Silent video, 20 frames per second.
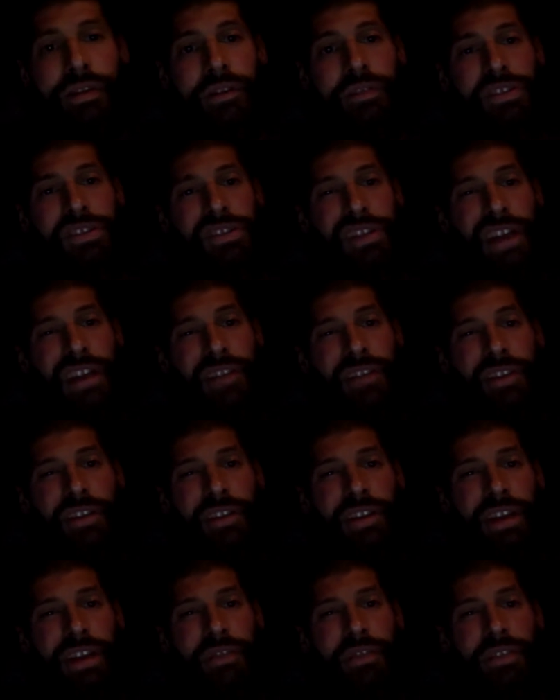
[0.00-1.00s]
strife and
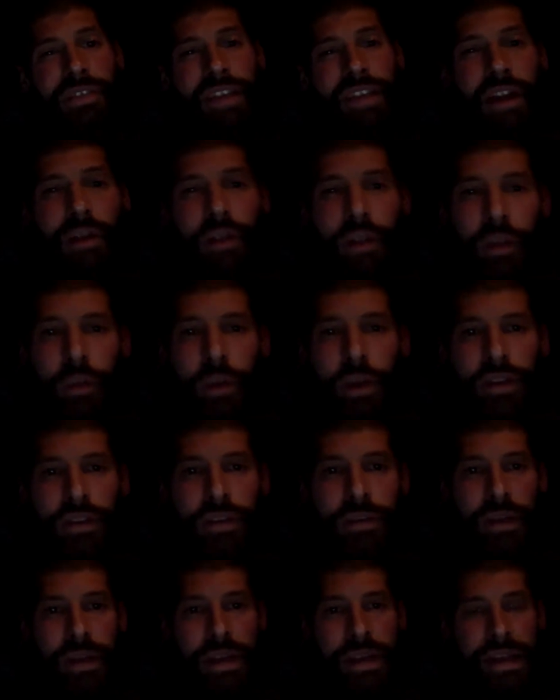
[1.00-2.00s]
grief with not really winning
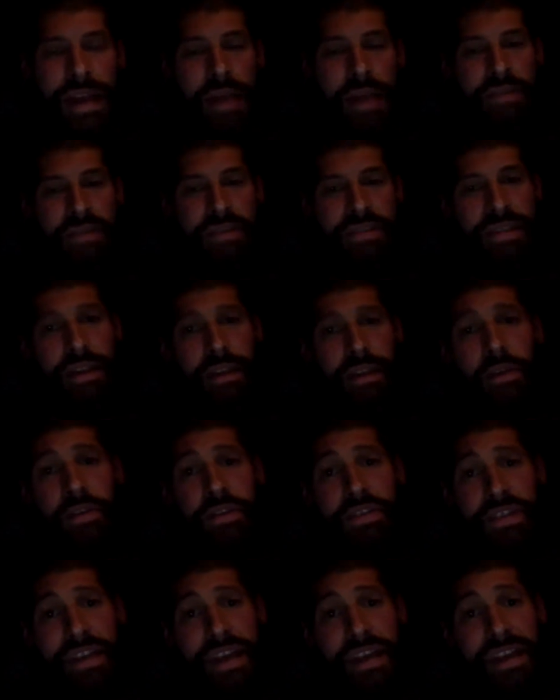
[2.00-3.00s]
too many games in St. Louis,
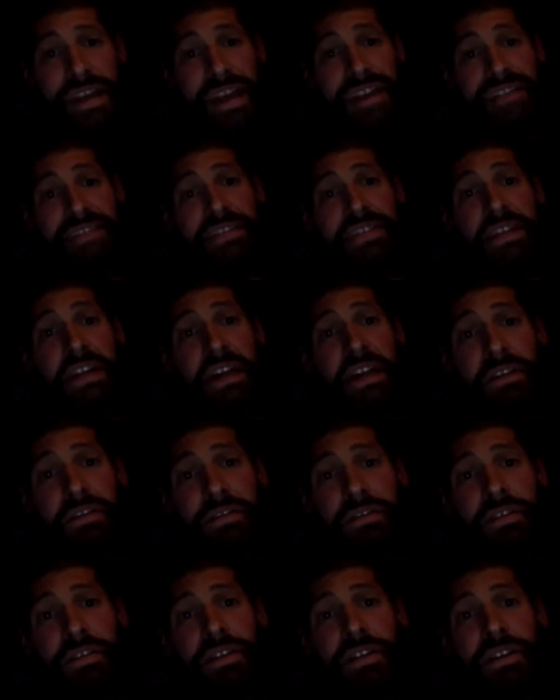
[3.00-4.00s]
and that that is
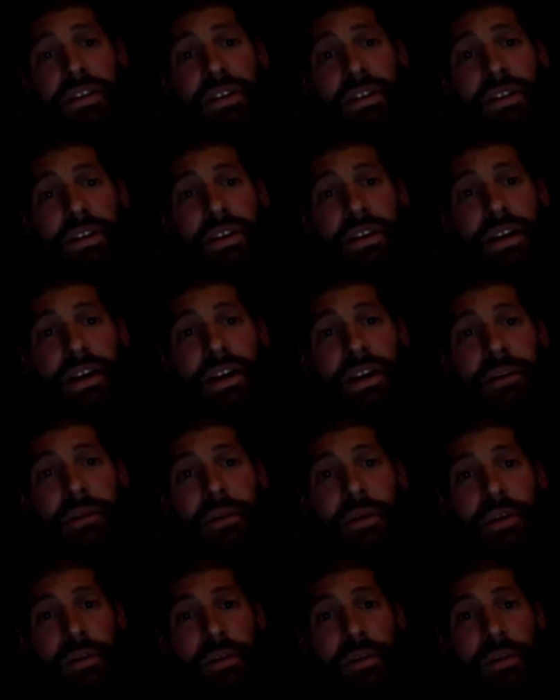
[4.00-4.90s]
tough um, on the